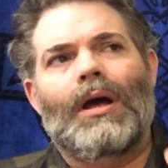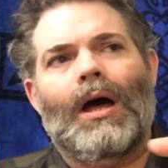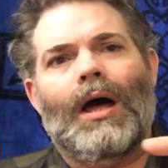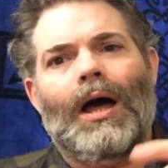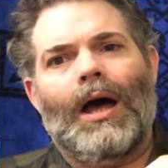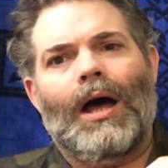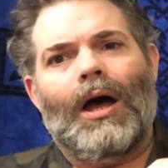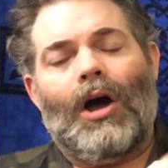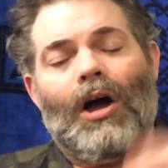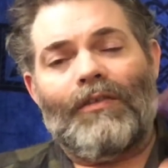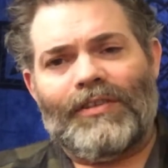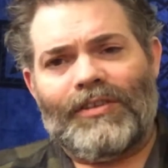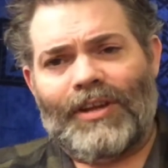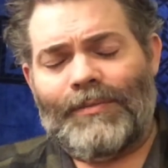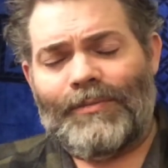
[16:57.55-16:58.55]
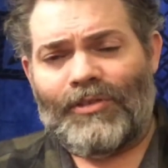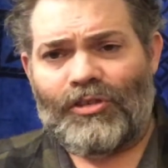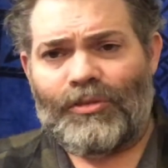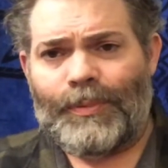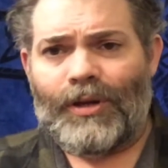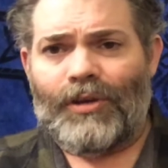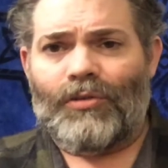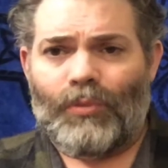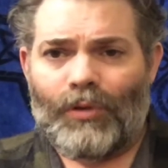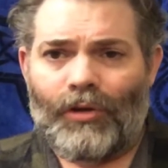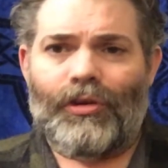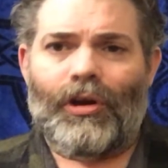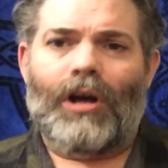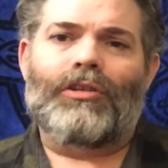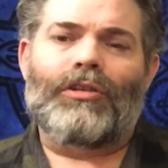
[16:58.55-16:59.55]
Oftentimes the spirits will
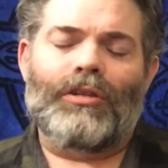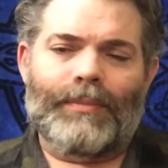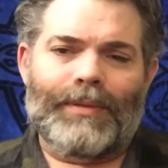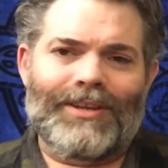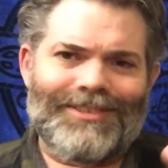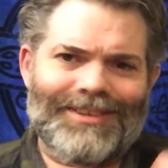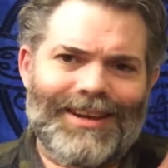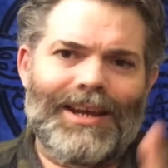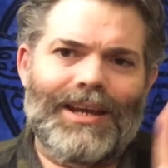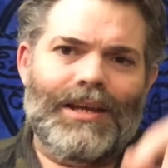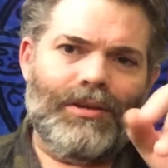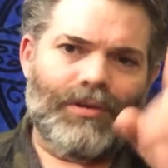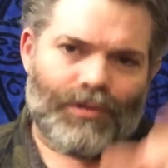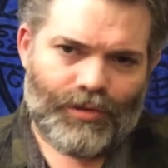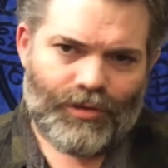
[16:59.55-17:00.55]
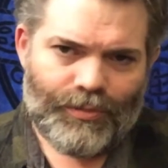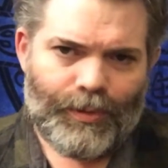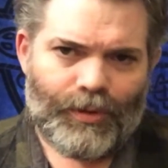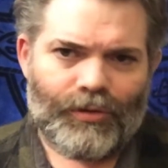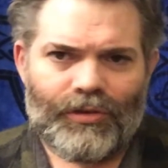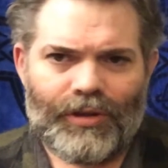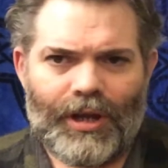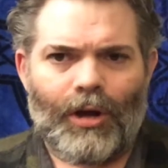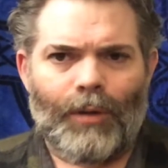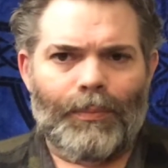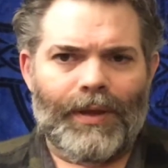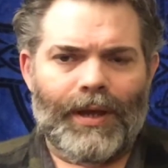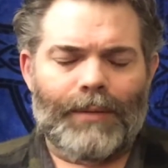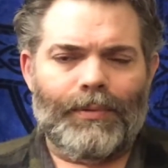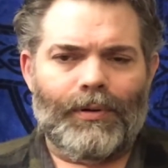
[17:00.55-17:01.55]
talk to them and say, you're supposed to help
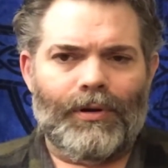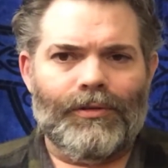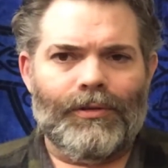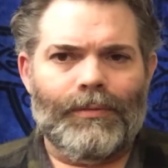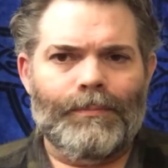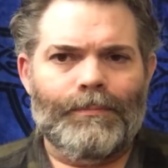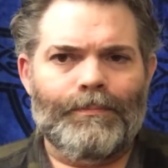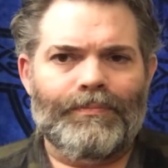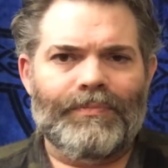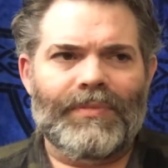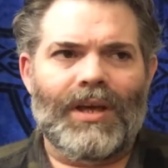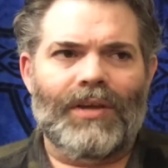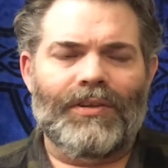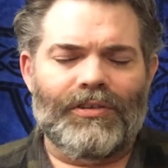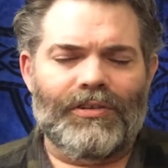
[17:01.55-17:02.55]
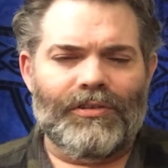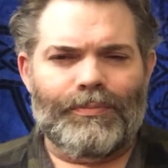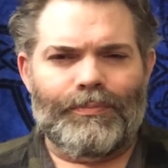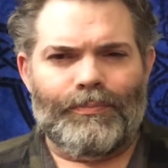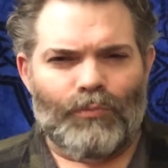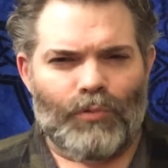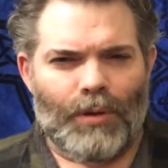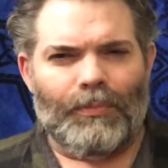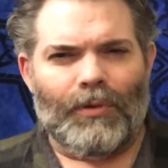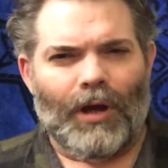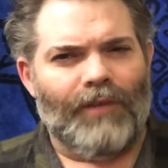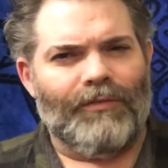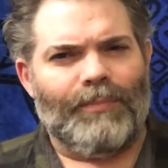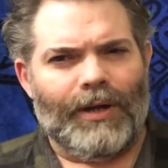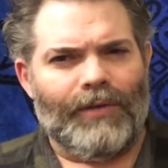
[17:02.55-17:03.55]
that person. Now, this is ripped
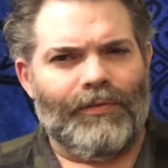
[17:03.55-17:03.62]
off by